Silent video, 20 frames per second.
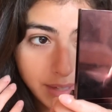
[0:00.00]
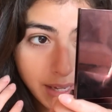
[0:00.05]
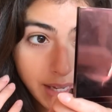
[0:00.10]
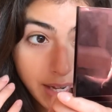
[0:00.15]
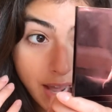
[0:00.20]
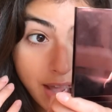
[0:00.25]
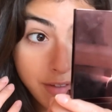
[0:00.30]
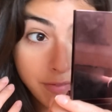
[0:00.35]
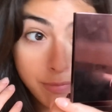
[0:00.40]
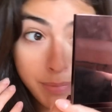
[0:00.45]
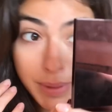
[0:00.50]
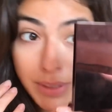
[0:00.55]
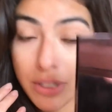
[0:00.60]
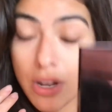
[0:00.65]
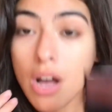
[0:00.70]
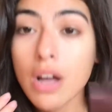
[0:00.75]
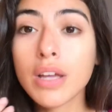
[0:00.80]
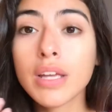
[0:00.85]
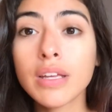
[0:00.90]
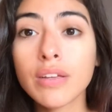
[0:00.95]
And I've been
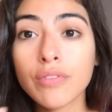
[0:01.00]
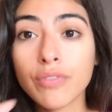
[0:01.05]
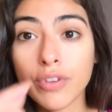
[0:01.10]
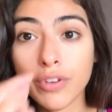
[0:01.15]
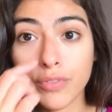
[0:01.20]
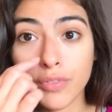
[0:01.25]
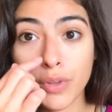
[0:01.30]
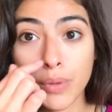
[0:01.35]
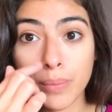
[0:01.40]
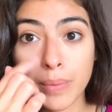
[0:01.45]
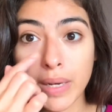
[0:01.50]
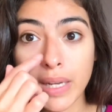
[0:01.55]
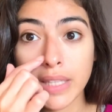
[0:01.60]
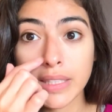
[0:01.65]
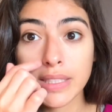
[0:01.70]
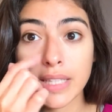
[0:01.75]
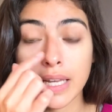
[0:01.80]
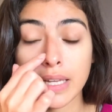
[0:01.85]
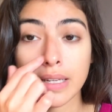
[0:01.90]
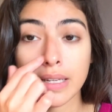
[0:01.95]
talking for a few
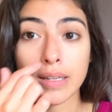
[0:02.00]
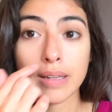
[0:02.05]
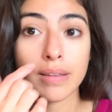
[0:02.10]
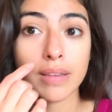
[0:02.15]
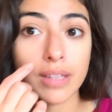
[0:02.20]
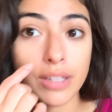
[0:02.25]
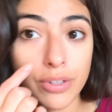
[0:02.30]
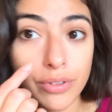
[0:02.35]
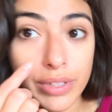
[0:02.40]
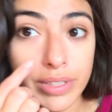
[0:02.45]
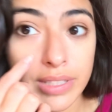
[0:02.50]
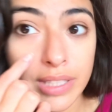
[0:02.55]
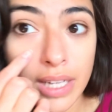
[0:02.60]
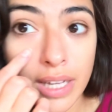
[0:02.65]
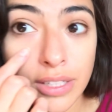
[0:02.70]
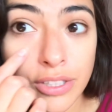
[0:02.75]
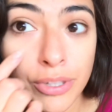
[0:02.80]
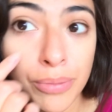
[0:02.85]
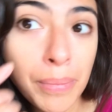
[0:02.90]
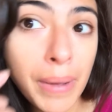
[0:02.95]
minutes, and the creasing
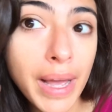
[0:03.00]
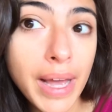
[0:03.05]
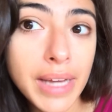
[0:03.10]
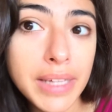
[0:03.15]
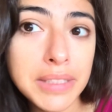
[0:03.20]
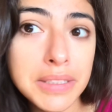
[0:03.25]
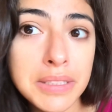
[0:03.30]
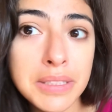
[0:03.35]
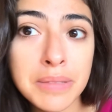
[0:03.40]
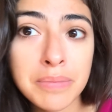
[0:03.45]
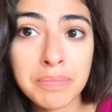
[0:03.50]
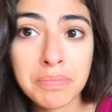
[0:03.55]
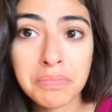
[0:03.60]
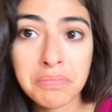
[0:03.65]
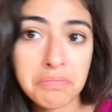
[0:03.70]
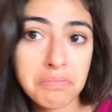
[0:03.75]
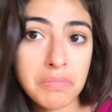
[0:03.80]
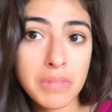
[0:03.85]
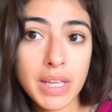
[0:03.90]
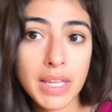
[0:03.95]
under my eyes
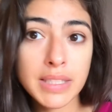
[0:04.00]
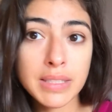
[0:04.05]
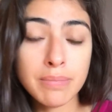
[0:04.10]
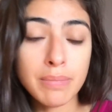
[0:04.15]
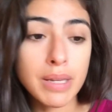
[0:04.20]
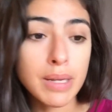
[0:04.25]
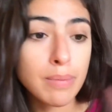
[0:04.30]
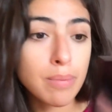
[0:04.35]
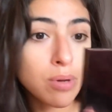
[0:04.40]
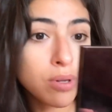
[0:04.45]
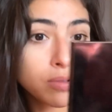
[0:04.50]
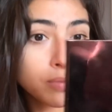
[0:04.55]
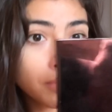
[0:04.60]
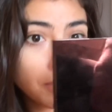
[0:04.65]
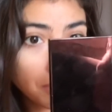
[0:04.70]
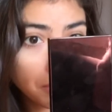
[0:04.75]
is minimal.